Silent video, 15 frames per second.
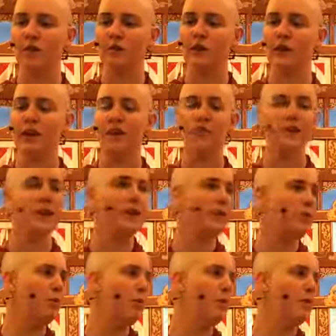but if at any
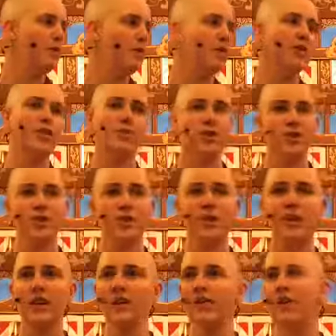point during the
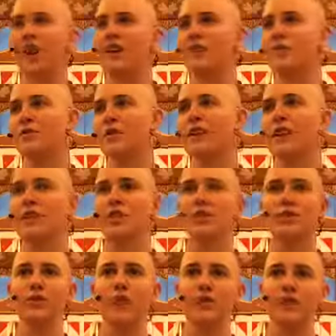retreat you kind of feel like you're
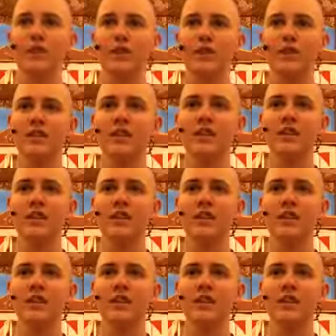losing